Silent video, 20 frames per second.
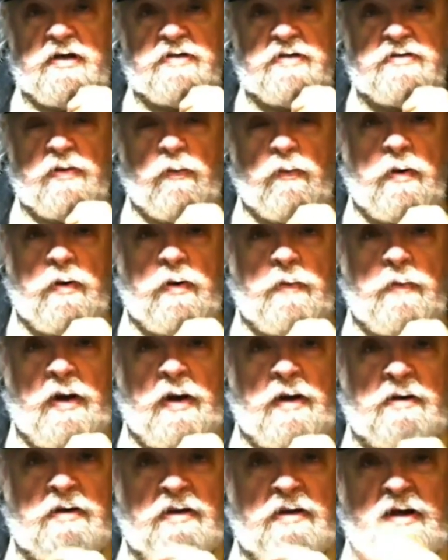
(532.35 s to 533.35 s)
Is it 1
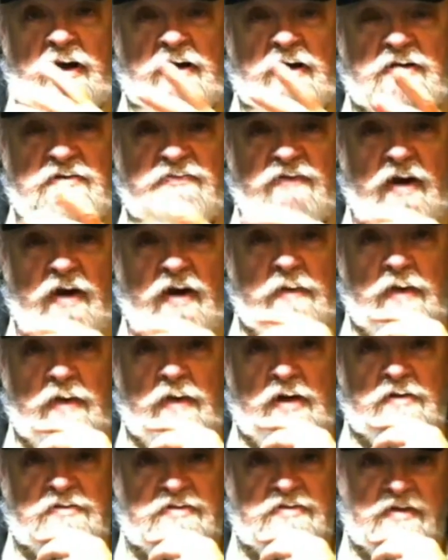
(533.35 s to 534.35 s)
mile to the hex, 5
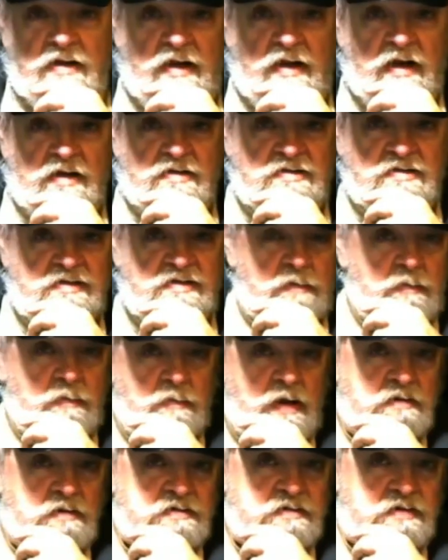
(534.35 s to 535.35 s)
miles to the hex, 10
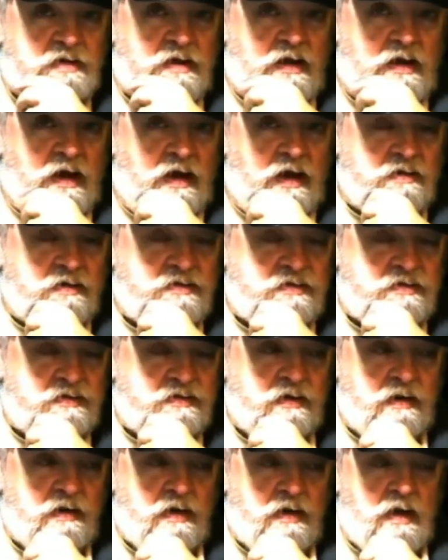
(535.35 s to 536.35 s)
miles to the hex?